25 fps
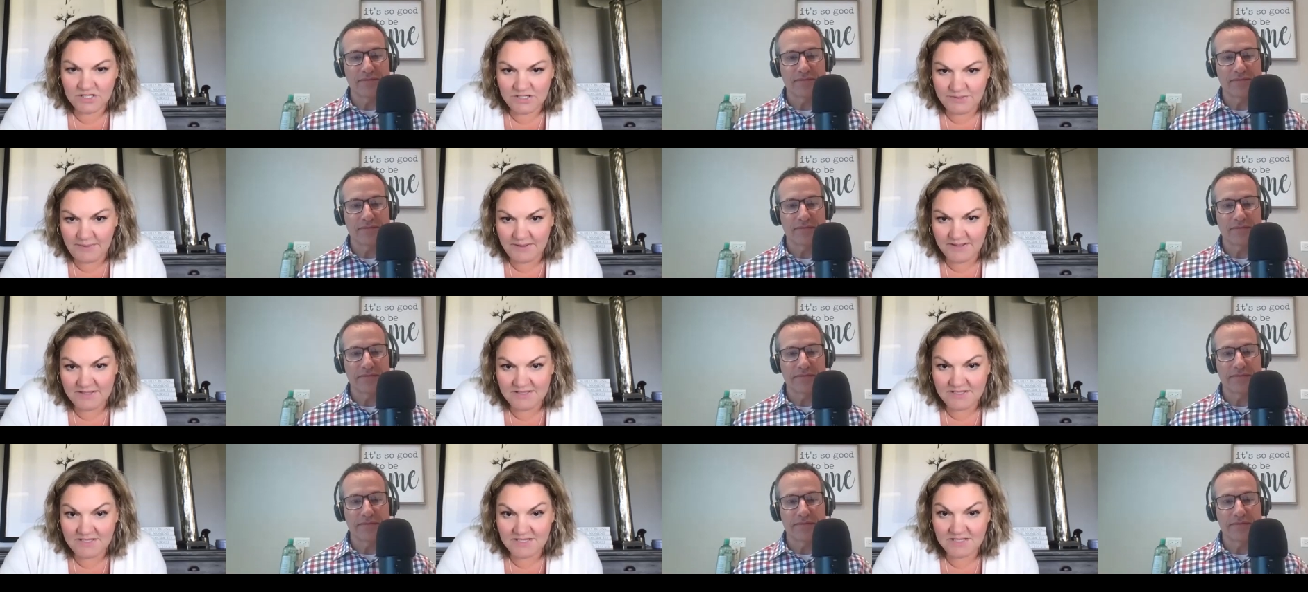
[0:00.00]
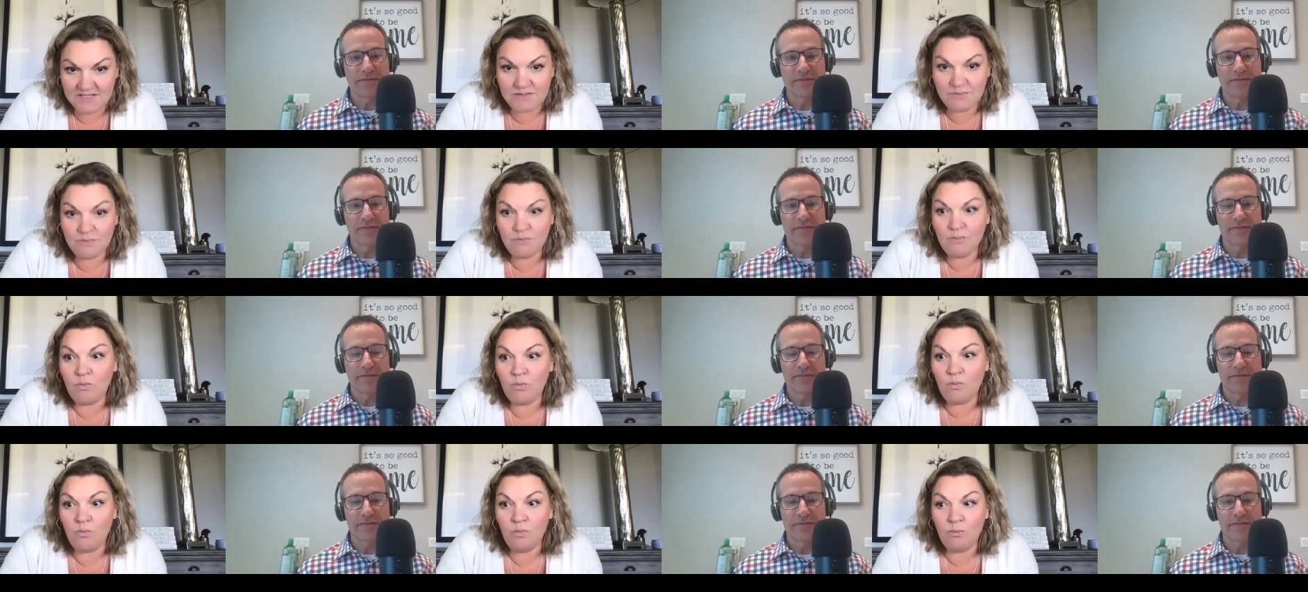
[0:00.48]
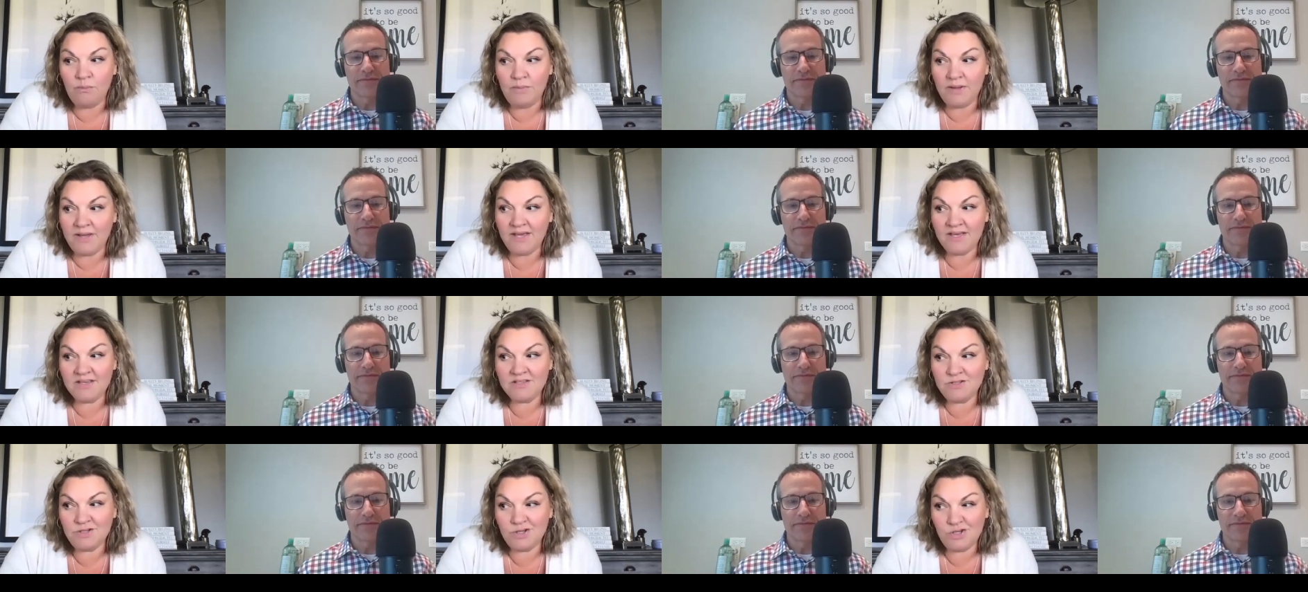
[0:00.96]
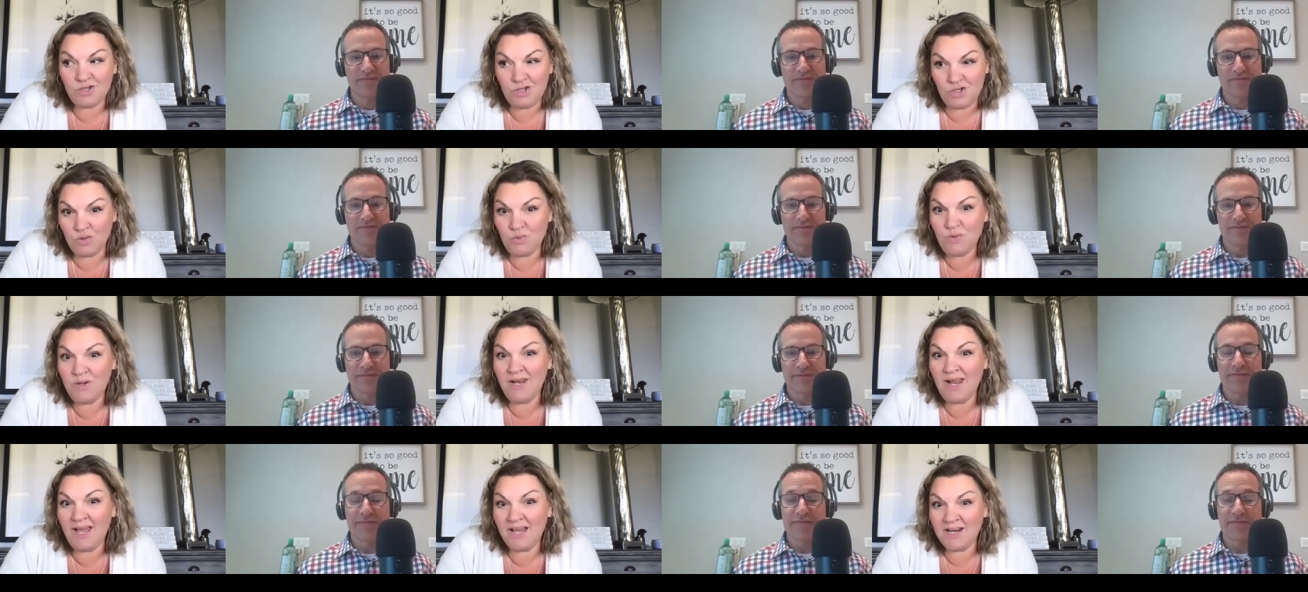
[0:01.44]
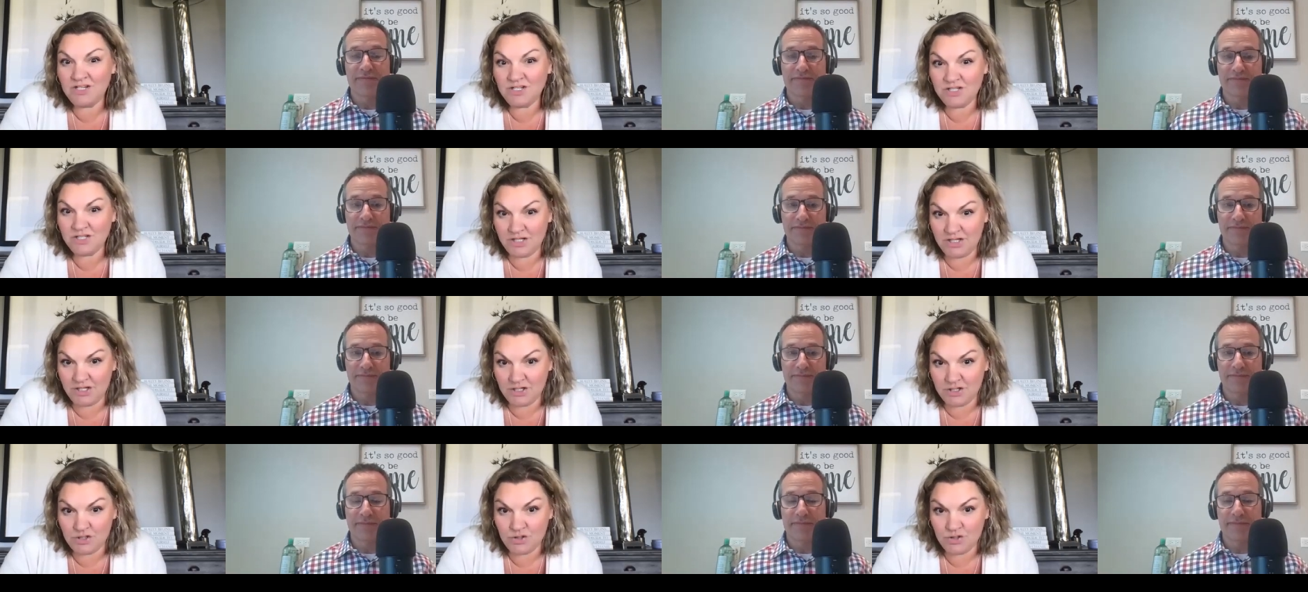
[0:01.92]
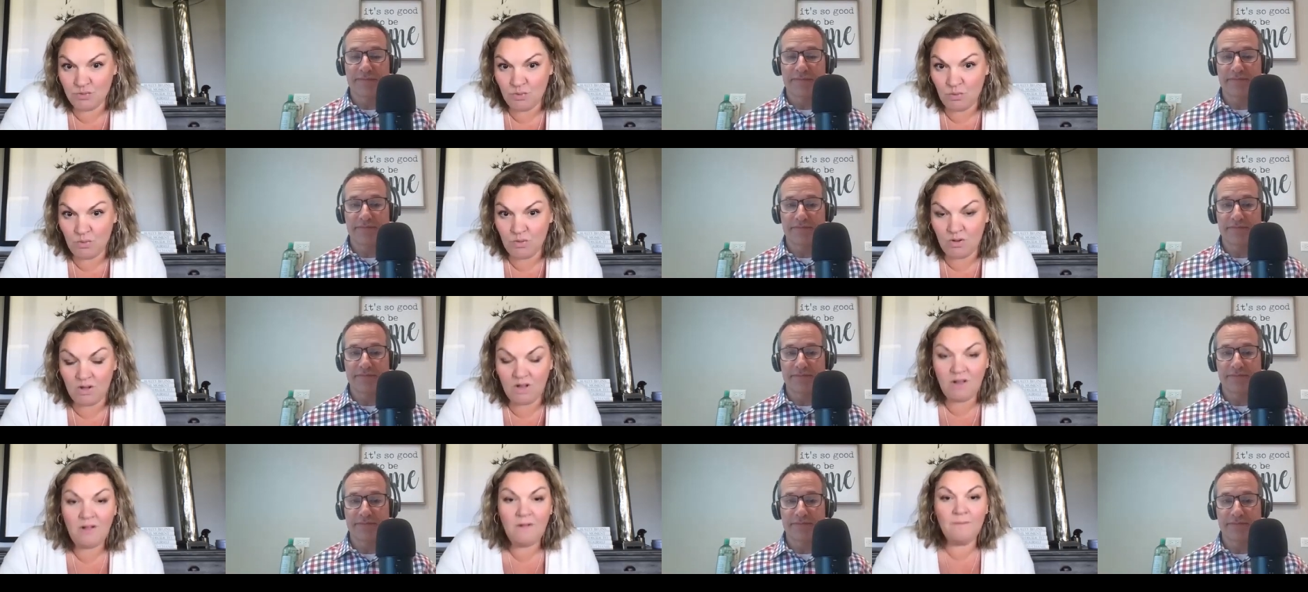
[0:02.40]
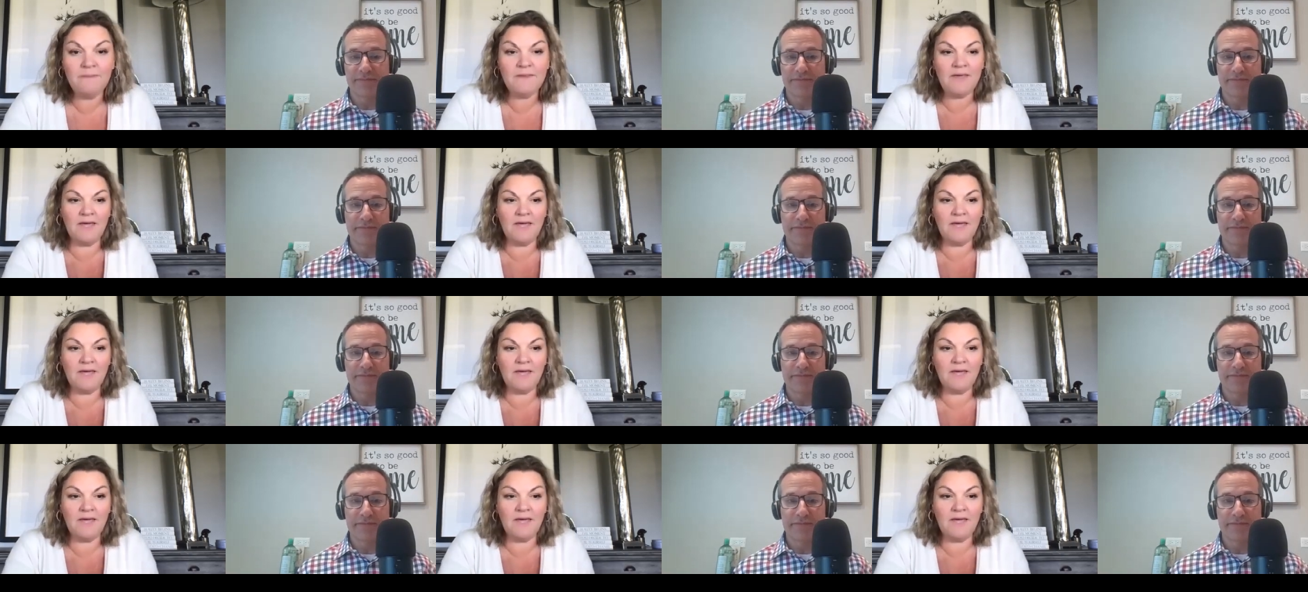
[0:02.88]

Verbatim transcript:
Speaker 1: expenses because you can actually control.